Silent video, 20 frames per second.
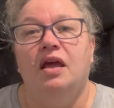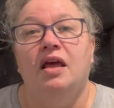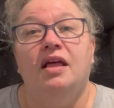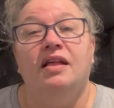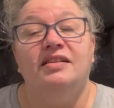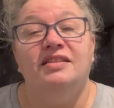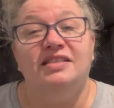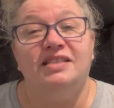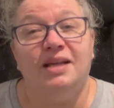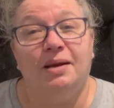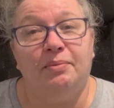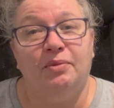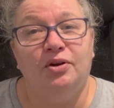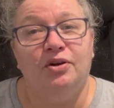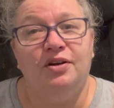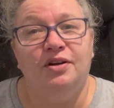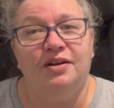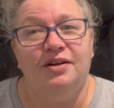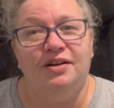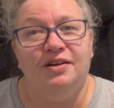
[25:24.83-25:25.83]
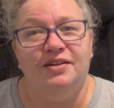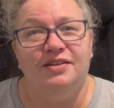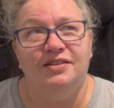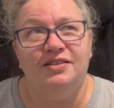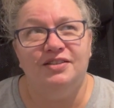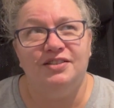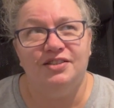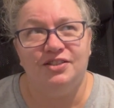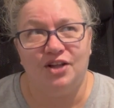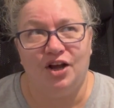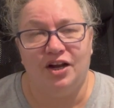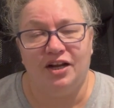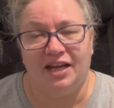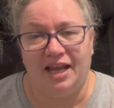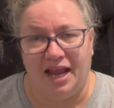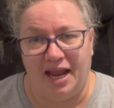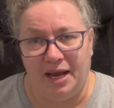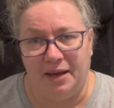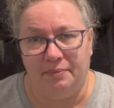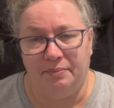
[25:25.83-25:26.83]
summer sock
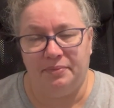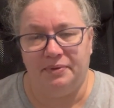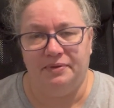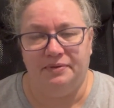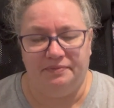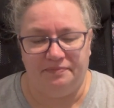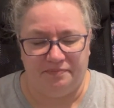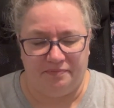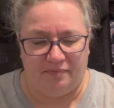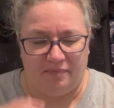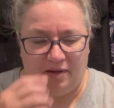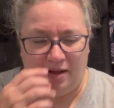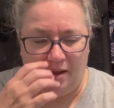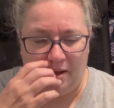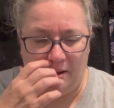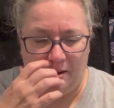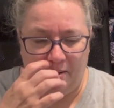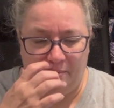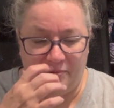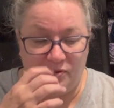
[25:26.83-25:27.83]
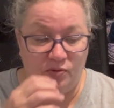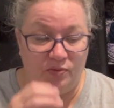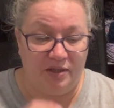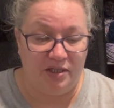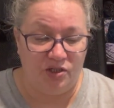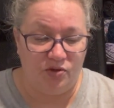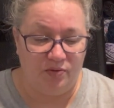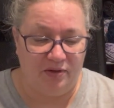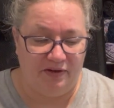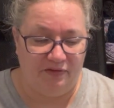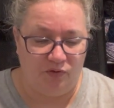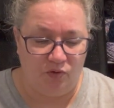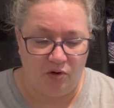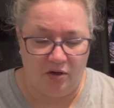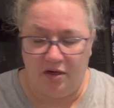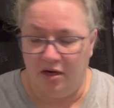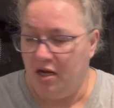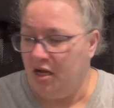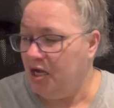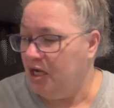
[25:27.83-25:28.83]
camp
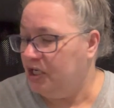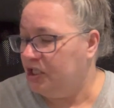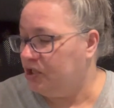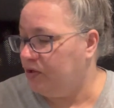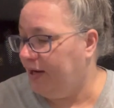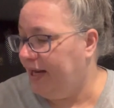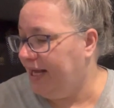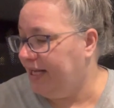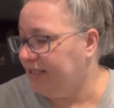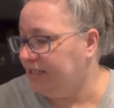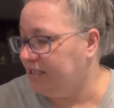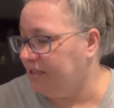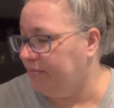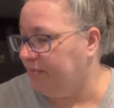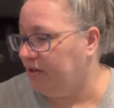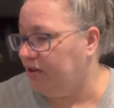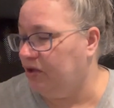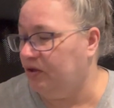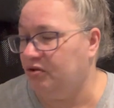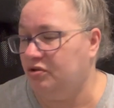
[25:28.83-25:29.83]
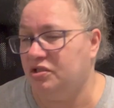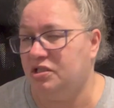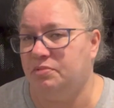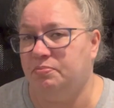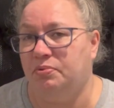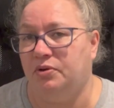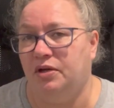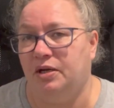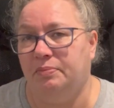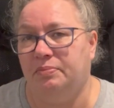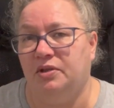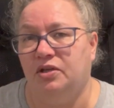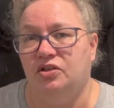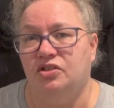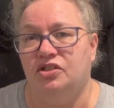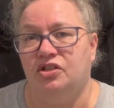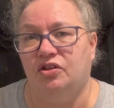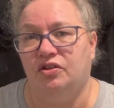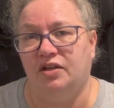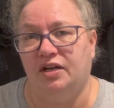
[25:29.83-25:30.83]
2024. So I had some of those put up there
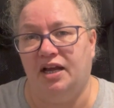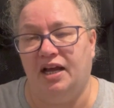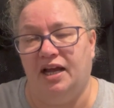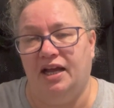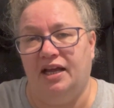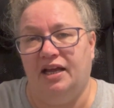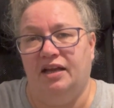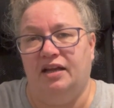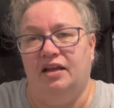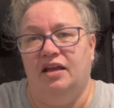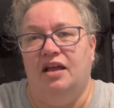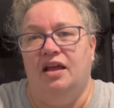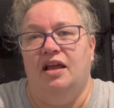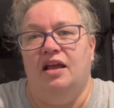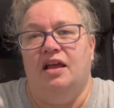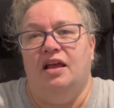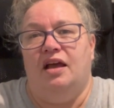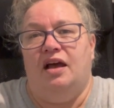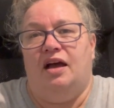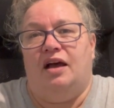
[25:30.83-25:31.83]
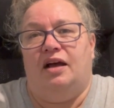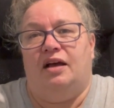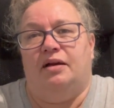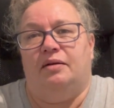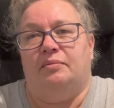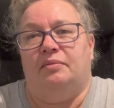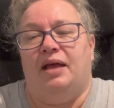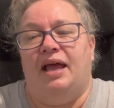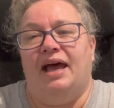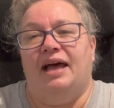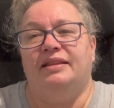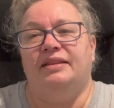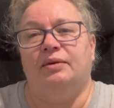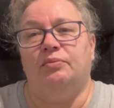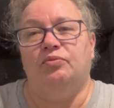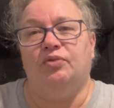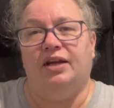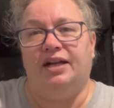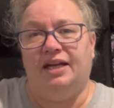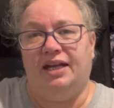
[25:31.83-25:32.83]
so that I had them
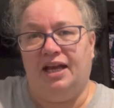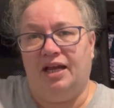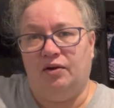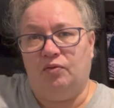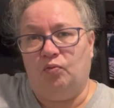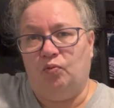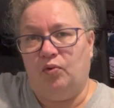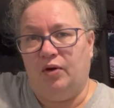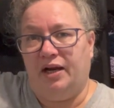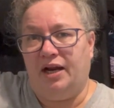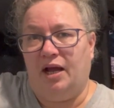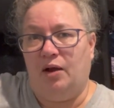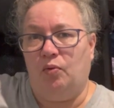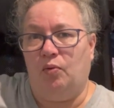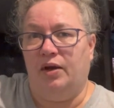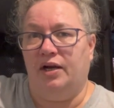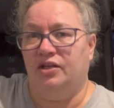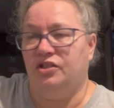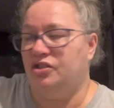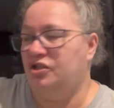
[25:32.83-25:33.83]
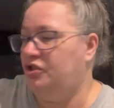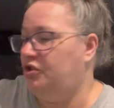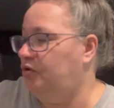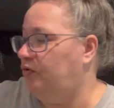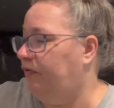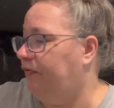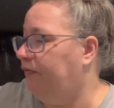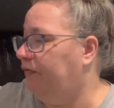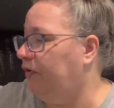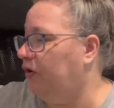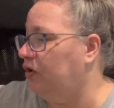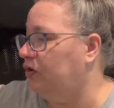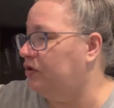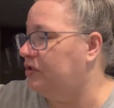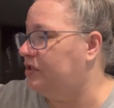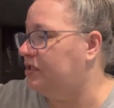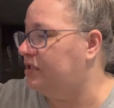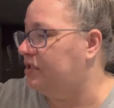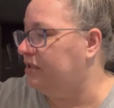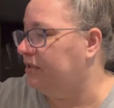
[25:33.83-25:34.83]
ready and what I wanted to do
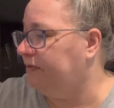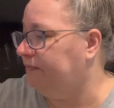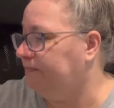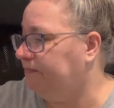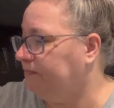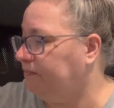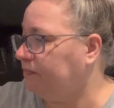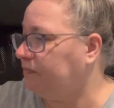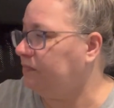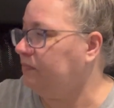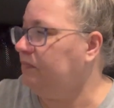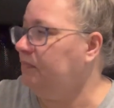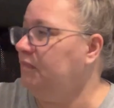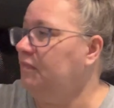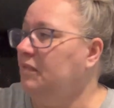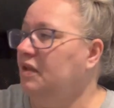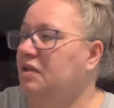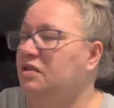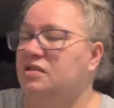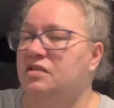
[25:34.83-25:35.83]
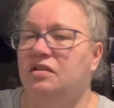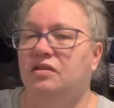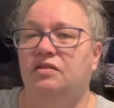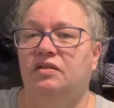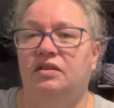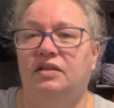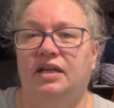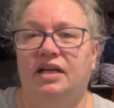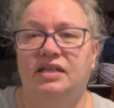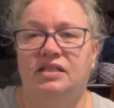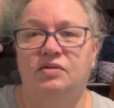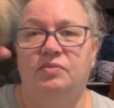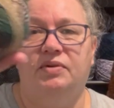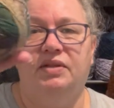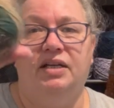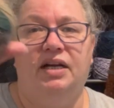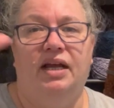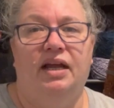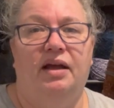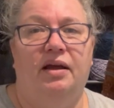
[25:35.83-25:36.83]
first. So the next one
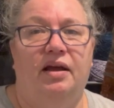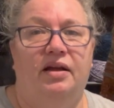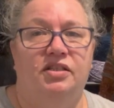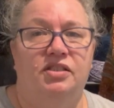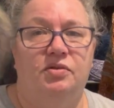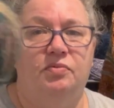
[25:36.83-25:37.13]
that I actually